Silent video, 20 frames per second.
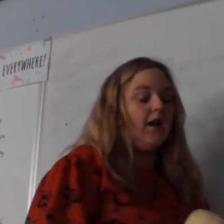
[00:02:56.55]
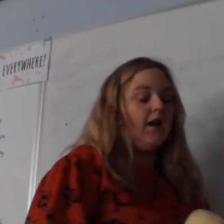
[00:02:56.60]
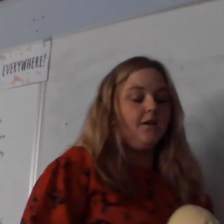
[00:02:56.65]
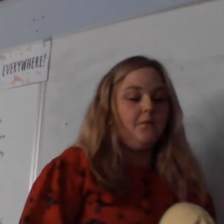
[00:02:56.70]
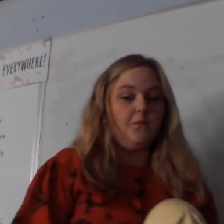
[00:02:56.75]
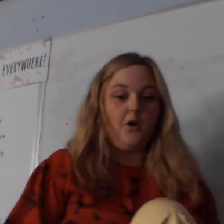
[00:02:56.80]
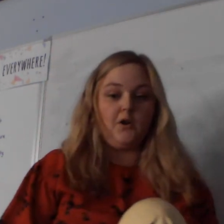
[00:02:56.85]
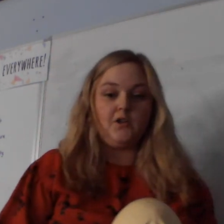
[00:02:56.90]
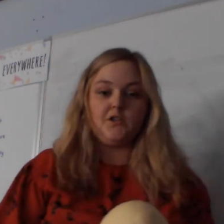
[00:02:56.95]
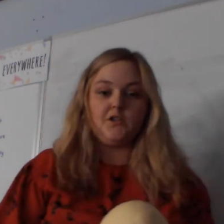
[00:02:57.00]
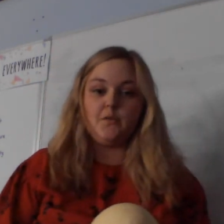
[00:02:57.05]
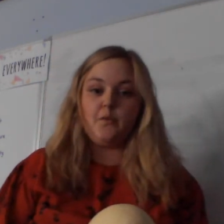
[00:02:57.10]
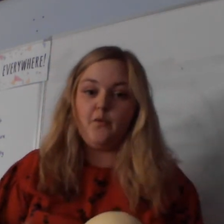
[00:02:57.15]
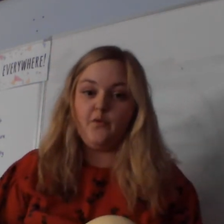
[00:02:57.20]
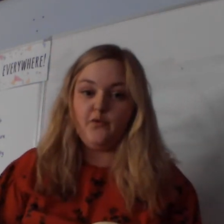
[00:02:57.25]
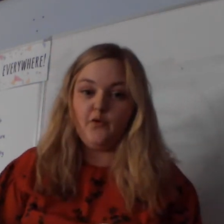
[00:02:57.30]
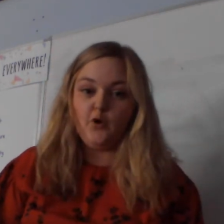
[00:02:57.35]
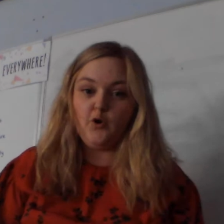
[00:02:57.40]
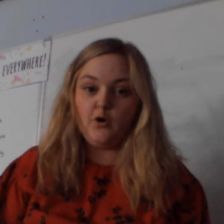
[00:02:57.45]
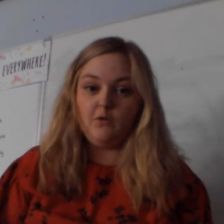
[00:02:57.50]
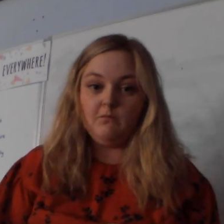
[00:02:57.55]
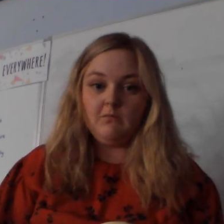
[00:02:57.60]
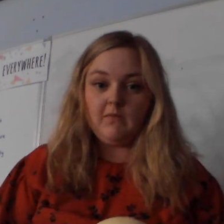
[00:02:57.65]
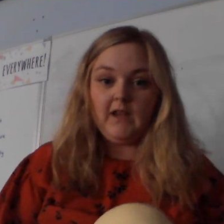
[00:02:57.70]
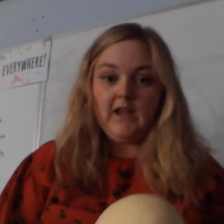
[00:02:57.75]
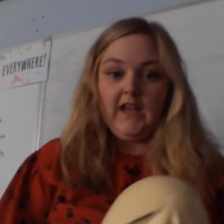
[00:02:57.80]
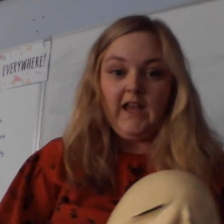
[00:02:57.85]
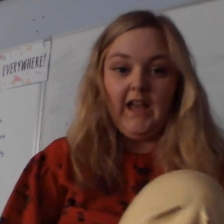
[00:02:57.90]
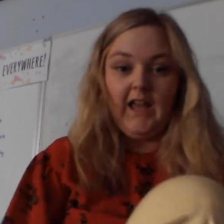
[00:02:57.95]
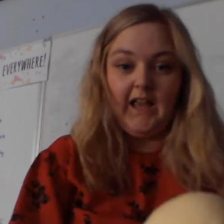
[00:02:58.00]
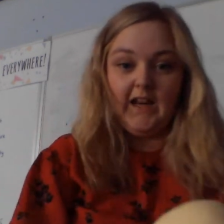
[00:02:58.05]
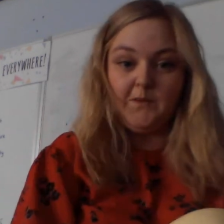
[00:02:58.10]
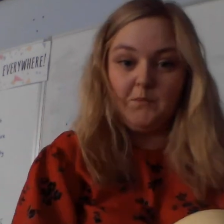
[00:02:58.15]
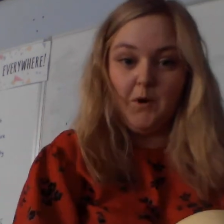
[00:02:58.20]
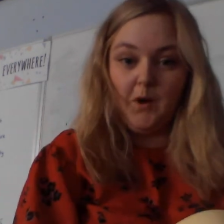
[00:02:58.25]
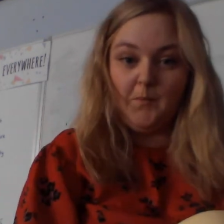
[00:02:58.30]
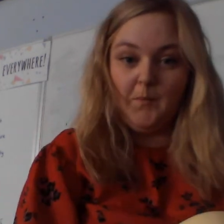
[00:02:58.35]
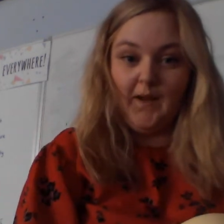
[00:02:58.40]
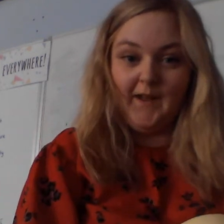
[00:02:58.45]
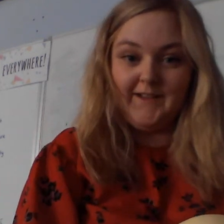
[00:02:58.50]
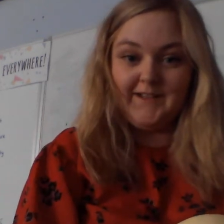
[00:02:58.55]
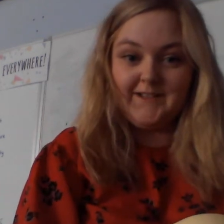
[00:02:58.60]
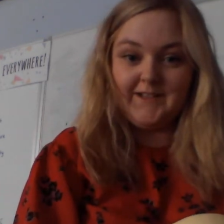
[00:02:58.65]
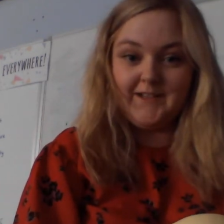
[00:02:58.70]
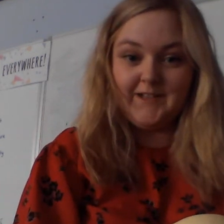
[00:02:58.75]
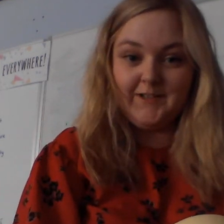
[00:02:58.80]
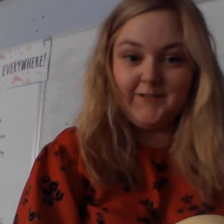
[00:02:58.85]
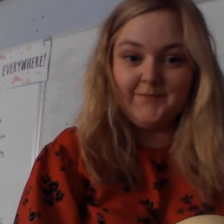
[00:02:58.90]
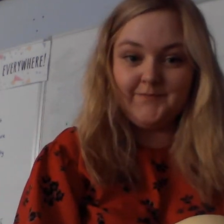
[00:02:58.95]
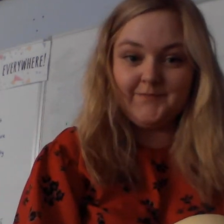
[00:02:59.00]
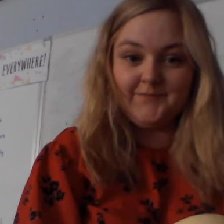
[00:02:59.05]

and I'm going to perform in my mask.